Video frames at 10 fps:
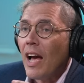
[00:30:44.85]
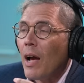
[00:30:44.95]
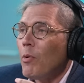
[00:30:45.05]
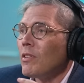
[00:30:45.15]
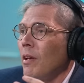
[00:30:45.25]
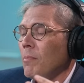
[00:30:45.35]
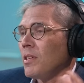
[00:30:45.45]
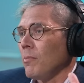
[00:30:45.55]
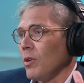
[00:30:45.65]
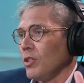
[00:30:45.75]
I want ten
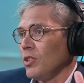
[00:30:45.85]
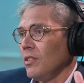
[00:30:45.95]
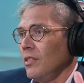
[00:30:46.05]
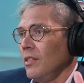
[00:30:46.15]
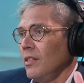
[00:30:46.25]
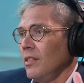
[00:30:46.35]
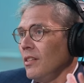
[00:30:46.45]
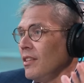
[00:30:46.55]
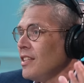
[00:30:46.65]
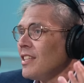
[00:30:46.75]
percent market share.
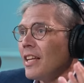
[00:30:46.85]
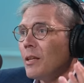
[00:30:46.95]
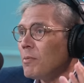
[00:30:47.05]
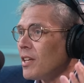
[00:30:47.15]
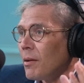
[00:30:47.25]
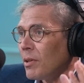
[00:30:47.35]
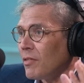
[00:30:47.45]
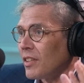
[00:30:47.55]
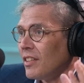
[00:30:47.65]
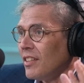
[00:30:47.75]
There's ninety percent I'm
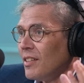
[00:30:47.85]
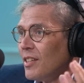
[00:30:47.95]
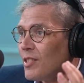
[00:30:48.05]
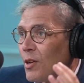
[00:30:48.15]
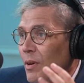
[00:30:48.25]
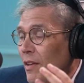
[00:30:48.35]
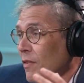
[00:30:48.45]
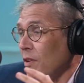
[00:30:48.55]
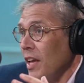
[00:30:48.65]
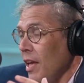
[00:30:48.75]
leaving. So even
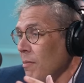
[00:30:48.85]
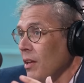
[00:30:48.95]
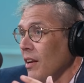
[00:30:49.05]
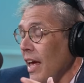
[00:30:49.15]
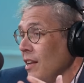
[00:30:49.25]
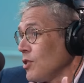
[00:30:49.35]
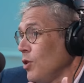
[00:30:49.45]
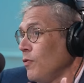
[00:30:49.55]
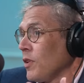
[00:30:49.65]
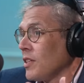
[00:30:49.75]
if you came in, and it's
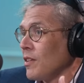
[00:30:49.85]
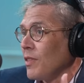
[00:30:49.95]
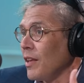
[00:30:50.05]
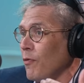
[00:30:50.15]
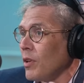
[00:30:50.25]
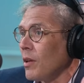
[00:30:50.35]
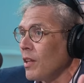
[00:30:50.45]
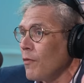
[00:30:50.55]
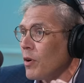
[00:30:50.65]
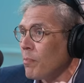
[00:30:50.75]
good for this, it's different
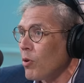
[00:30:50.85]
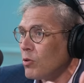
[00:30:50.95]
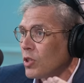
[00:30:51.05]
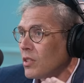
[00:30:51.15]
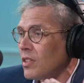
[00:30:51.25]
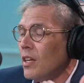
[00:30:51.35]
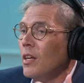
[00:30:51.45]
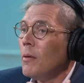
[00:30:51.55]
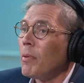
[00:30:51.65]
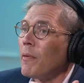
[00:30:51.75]
different approaches.
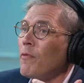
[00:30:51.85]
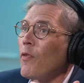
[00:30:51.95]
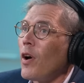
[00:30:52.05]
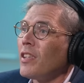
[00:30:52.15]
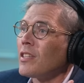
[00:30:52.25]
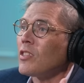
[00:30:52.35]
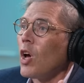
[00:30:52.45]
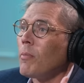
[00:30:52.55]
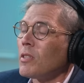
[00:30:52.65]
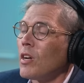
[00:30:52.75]
But I'm finding as
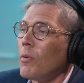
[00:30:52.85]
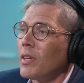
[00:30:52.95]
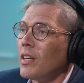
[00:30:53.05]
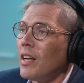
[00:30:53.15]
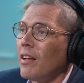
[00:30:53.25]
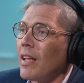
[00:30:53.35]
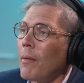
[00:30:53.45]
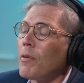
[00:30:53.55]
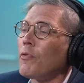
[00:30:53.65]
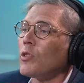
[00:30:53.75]
time is going in and out,
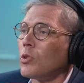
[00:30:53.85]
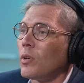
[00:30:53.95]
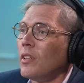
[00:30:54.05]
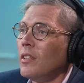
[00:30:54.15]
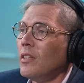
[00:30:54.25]
I'm the first door.